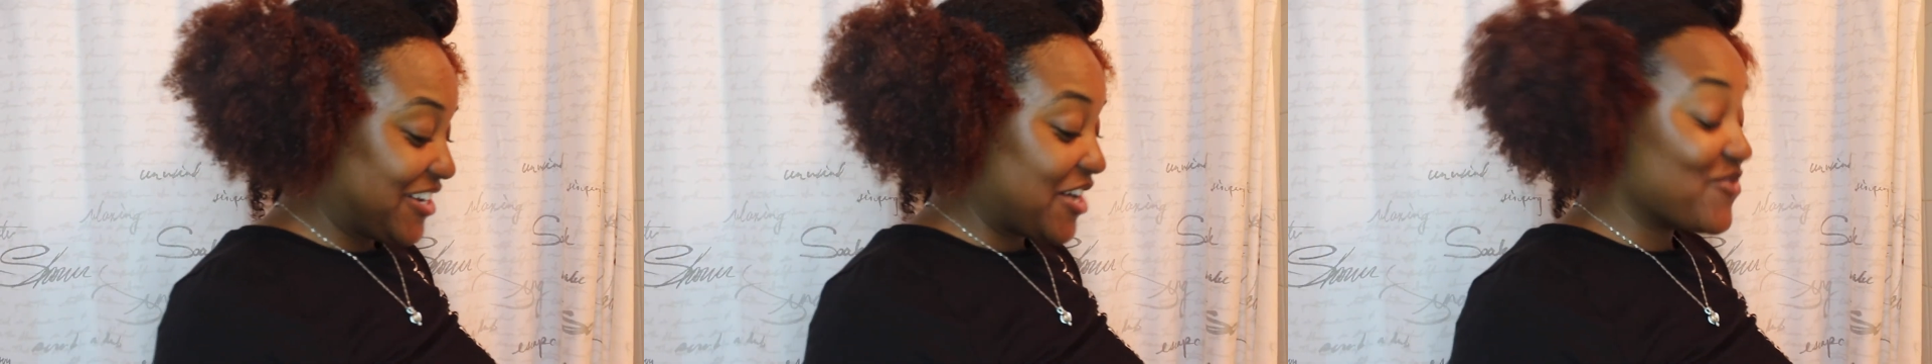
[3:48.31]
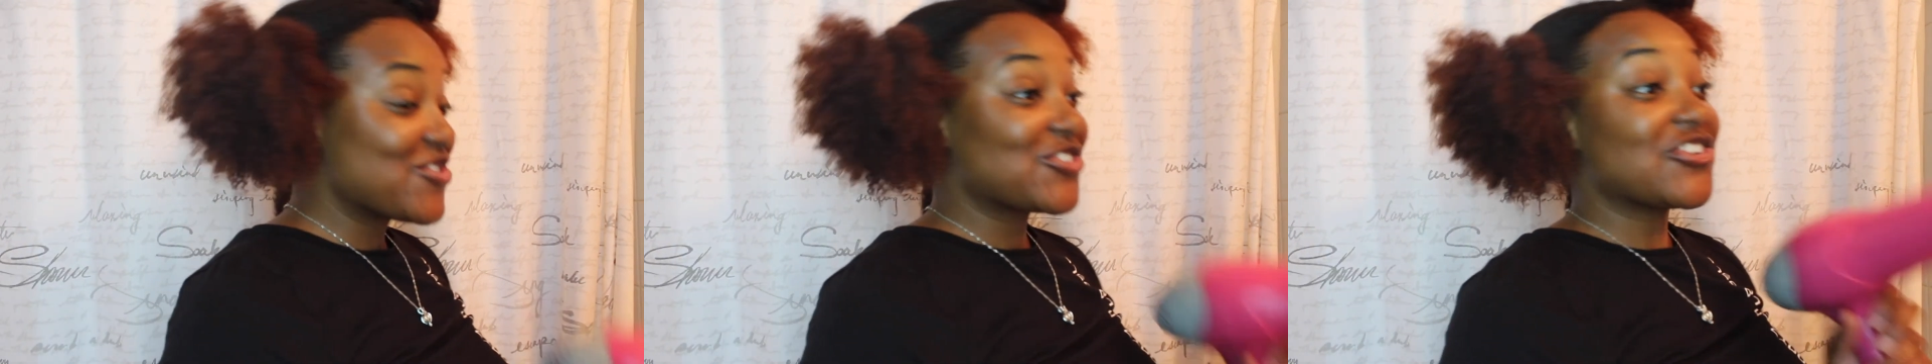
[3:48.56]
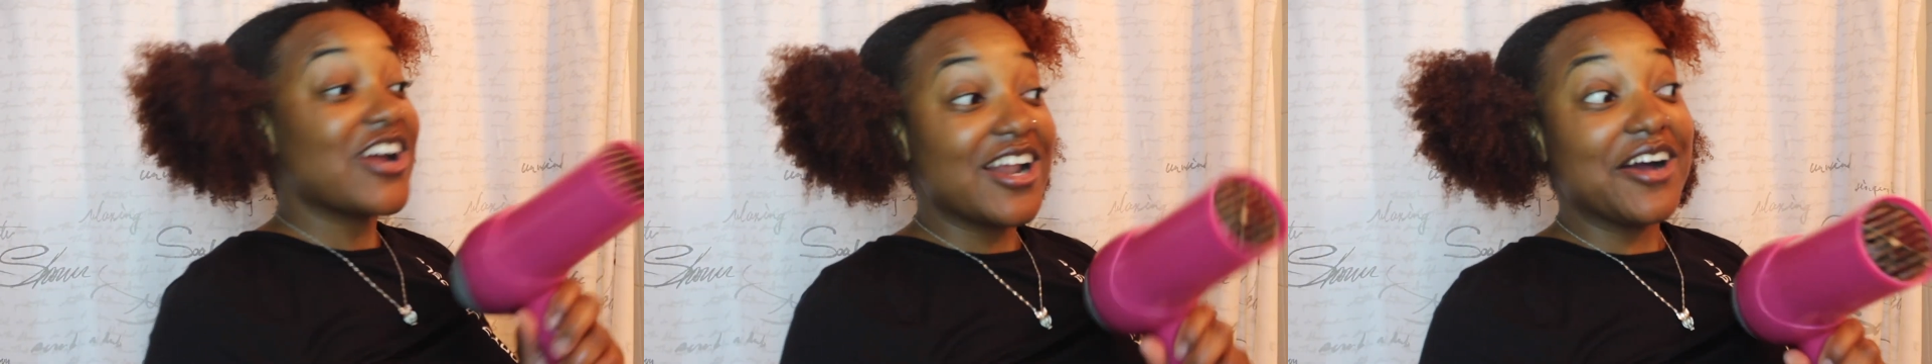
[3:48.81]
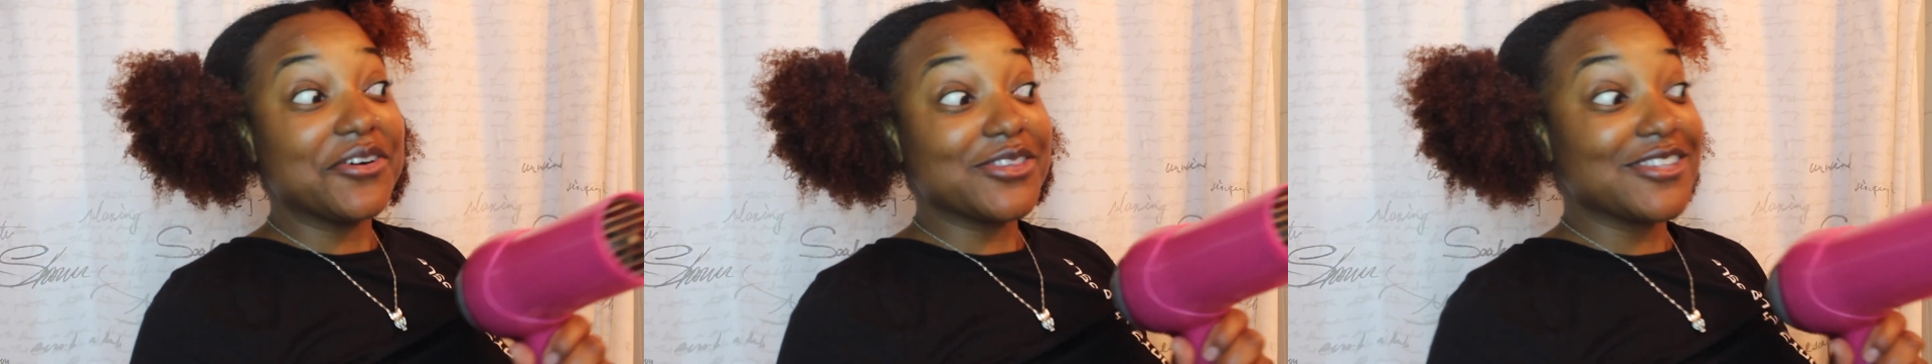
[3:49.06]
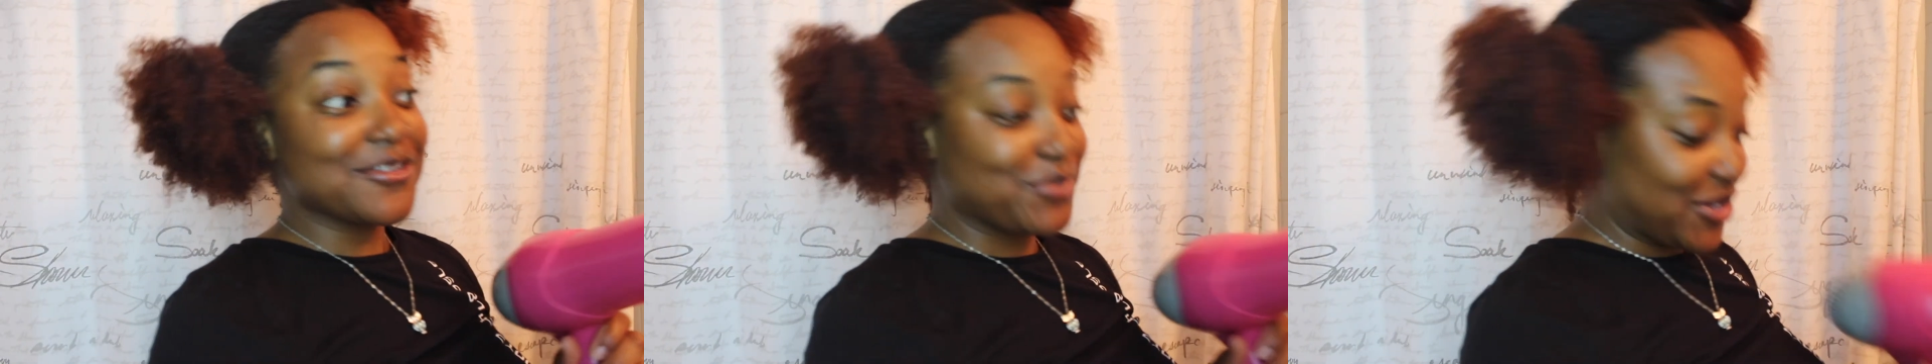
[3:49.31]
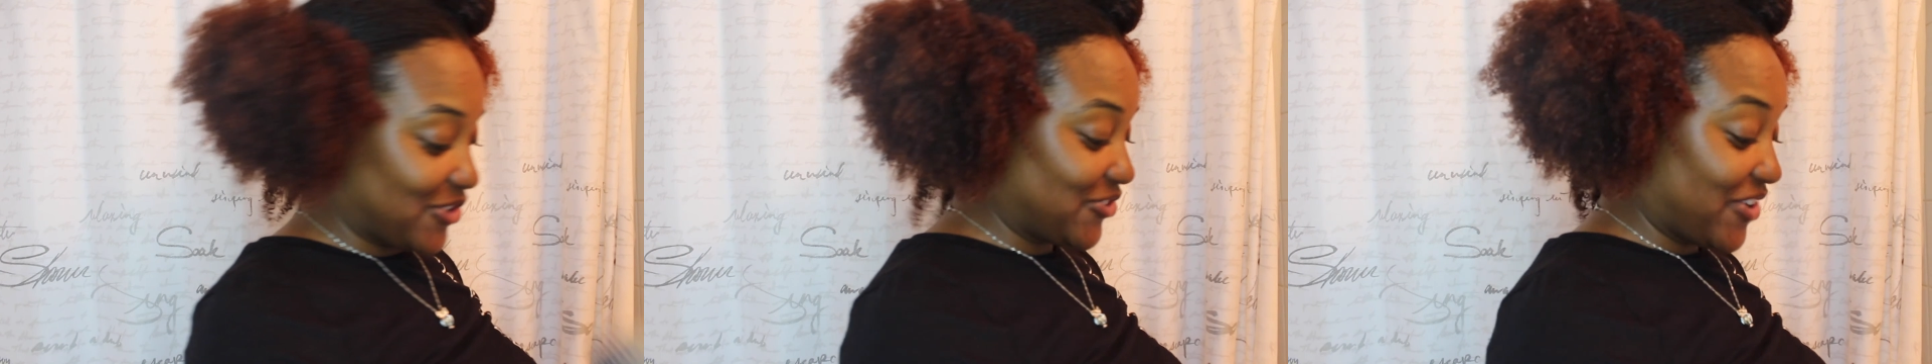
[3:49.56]
gonna start out with this
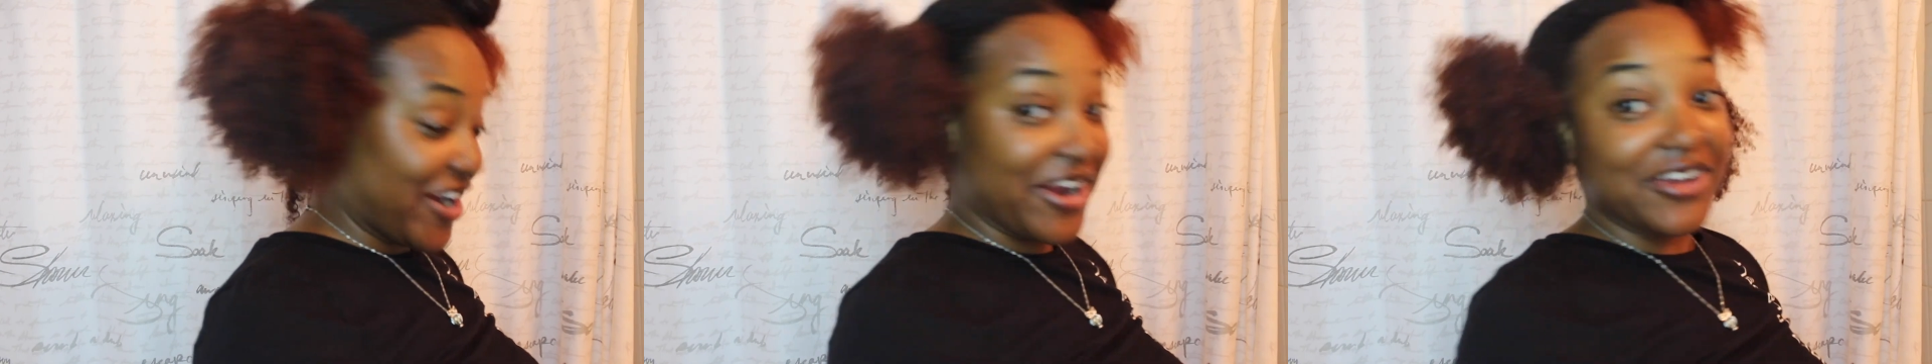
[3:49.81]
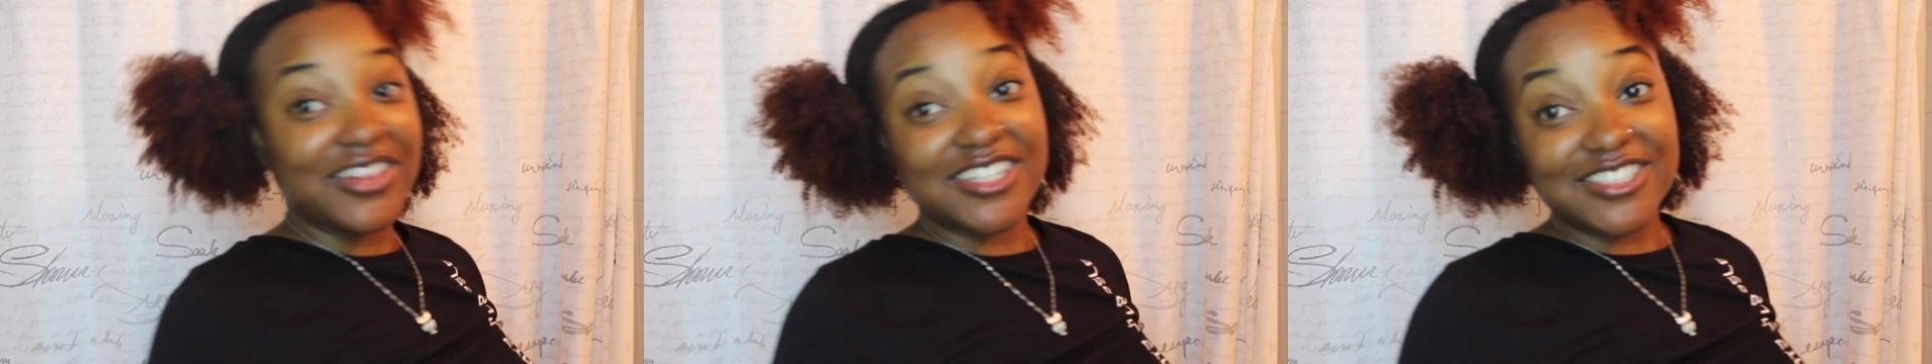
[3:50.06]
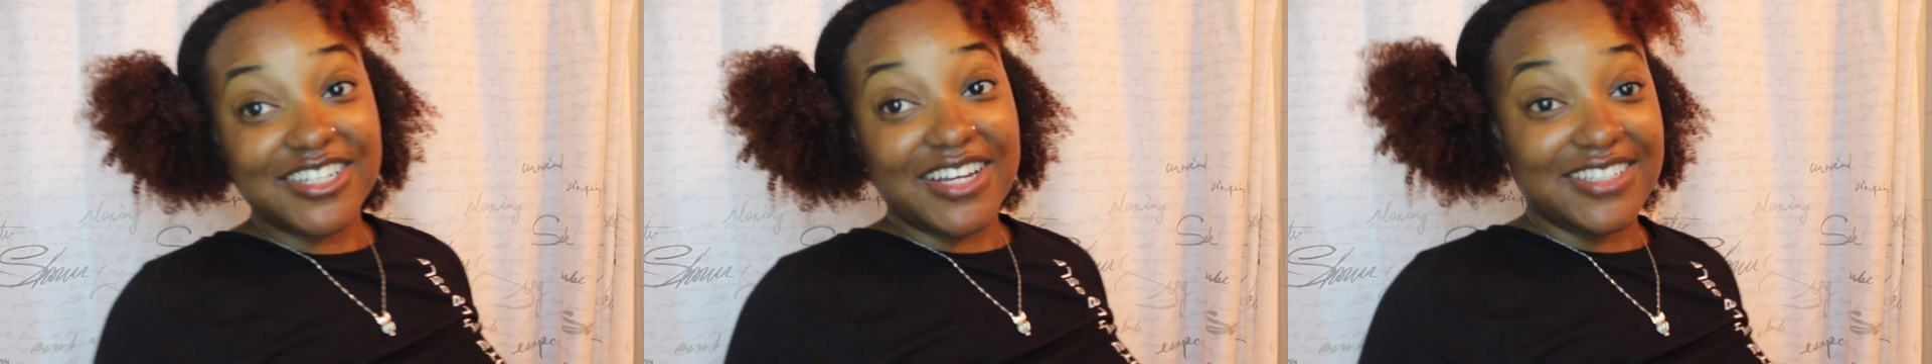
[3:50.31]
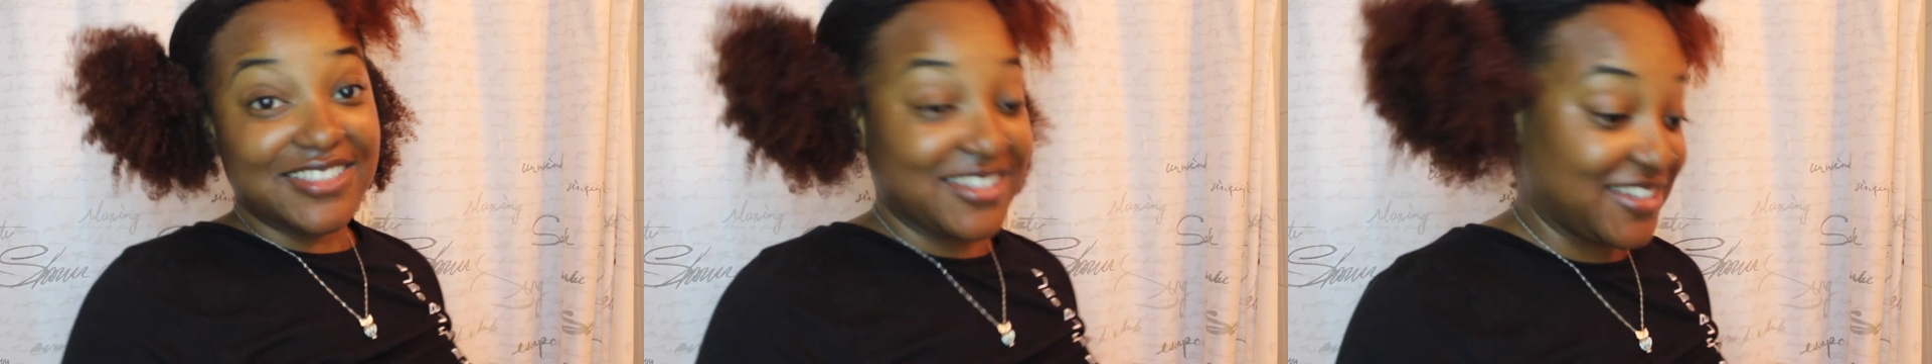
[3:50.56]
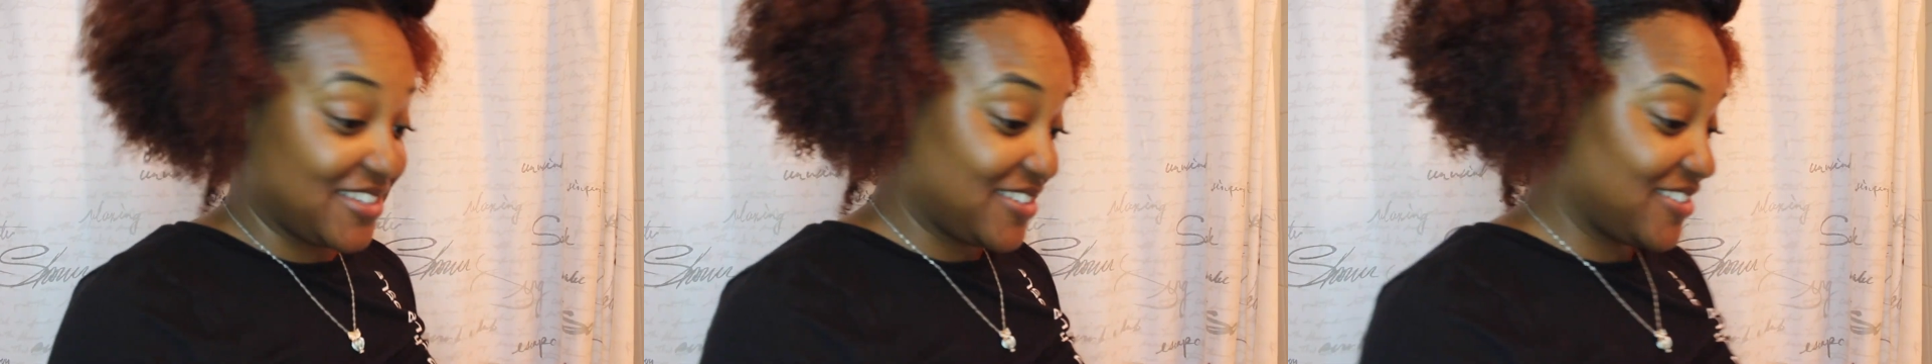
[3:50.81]
blow dryer. Let's try this again,